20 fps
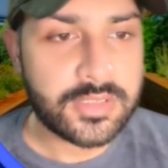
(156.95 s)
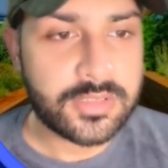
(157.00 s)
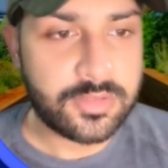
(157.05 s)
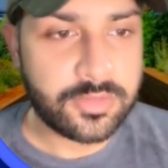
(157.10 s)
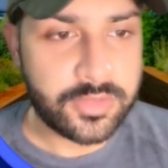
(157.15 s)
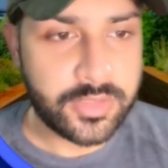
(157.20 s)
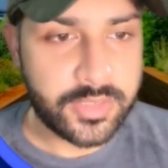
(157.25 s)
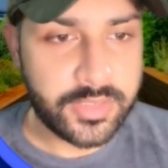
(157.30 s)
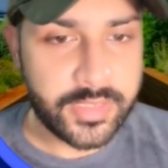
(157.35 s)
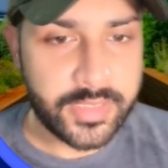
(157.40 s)

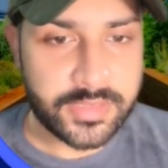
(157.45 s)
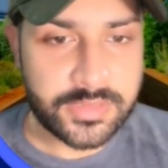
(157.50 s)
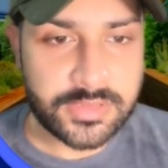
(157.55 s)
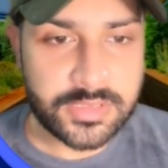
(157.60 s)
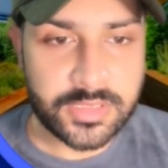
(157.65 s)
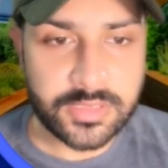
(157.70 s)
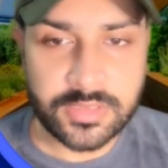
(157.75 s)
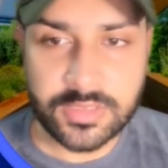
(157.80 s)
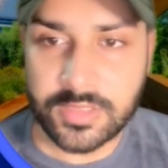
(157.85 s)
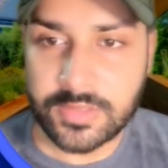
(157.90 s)
So the next
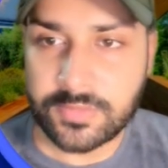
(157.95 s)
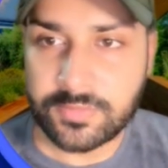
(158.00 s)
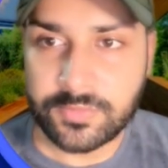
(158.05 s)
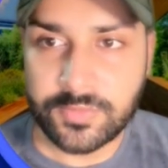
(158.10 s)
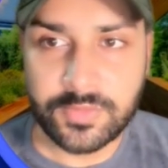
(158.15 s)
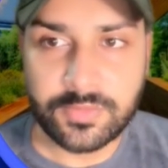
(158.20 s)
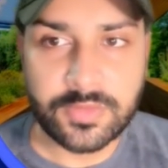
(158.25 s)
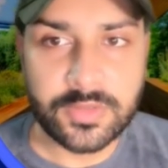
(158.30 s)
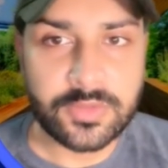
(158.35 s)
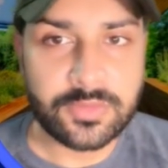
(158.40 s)
thing that
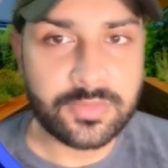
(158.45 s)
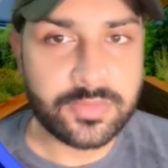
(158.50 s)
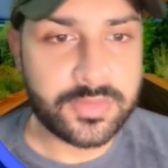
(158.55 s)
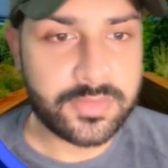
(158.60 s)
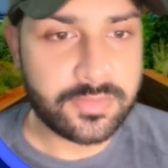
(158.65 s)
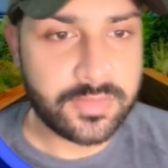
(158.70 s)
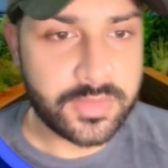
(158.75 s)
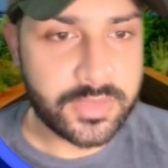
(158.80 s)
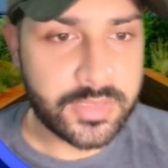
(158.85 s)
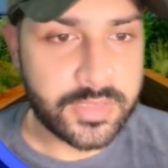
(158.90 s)
we will do
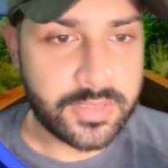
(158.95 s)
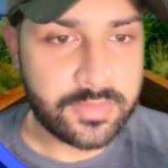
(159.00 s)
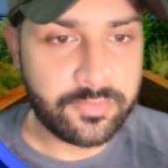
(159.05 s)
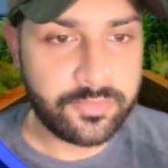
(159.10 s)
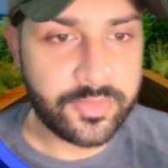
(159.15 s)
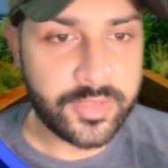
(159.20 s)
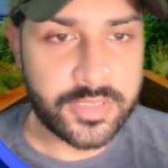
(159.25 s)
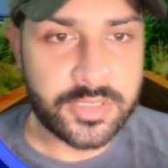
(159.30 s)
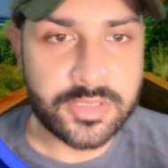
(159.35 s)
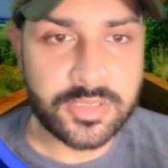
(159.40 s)
is we'll
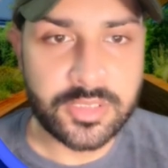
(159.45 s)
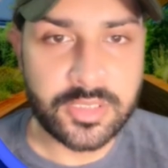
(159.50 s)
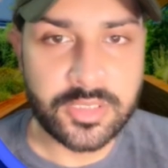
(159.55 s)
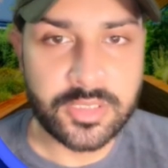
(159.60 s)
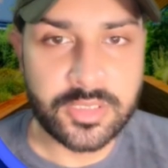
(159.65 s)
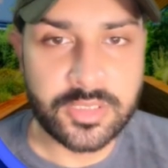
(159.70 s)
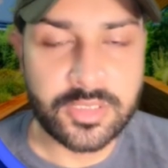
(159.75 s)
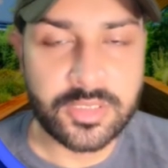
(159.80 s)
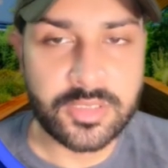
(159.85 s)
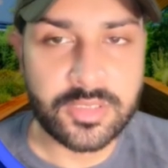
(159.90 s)
fetch
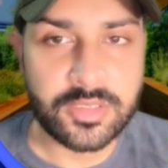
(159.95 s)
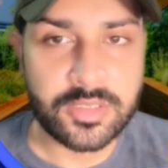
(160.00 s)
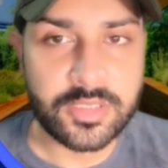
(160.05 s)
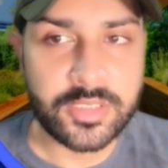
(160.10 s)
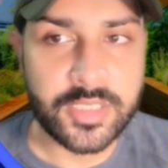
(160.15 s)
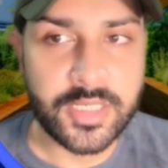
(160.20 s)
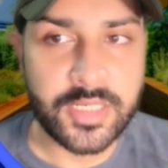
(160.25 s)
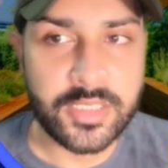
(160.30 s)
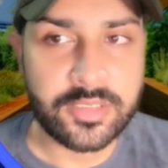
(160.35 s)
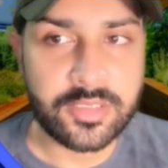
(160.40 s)
the
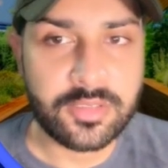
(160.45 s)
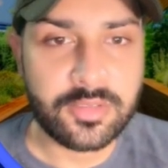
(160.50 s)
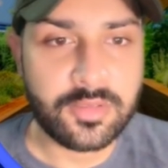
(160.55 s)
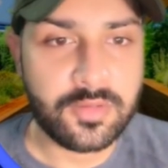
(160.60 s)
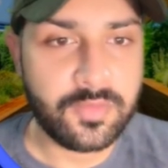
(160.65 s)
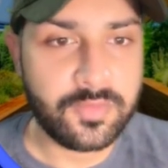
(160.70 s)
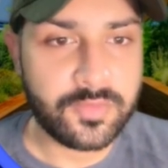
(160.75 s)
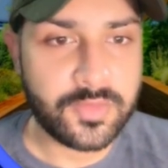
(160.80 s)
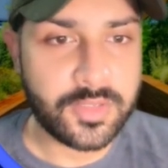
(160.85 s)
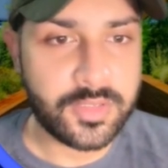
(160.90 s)
title
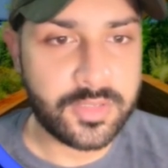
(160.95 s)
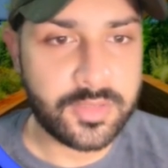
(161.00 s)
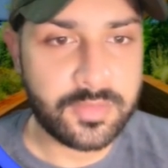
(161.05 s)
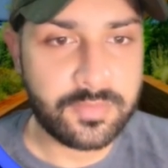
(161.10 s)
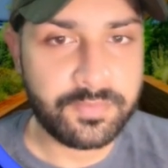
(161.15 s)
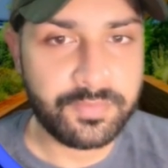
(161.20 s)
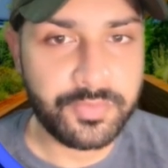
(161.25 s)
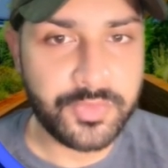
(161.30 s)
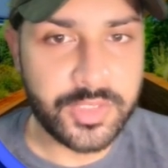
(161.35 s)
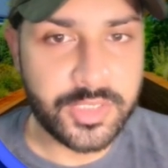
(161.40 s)
of
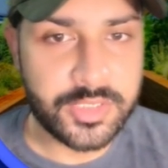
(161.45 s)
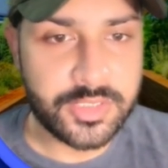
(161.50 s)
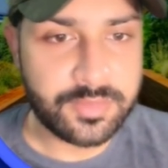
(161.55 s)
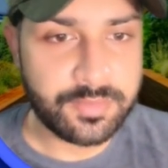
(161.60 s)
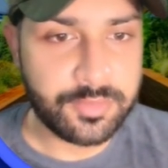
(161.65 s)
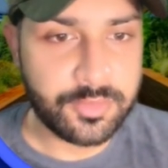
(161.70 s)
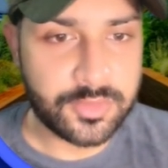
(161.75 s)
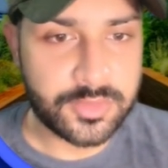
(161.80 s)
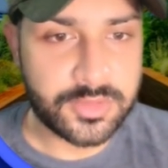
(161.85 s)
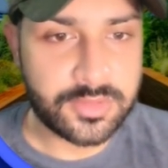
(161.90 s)
the
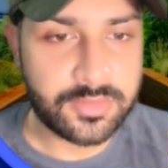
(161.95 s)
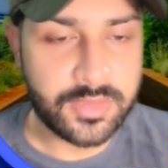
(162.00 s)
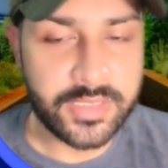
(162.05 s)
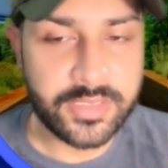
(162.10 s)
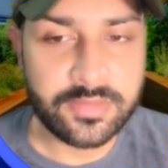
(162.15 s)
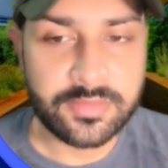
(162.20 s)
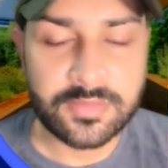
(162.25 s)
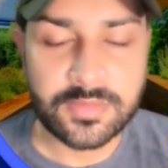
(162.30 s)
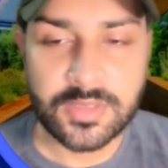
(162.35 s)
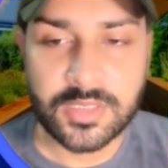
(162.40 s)
each post,
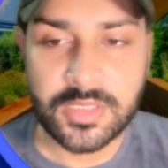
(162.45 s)
right?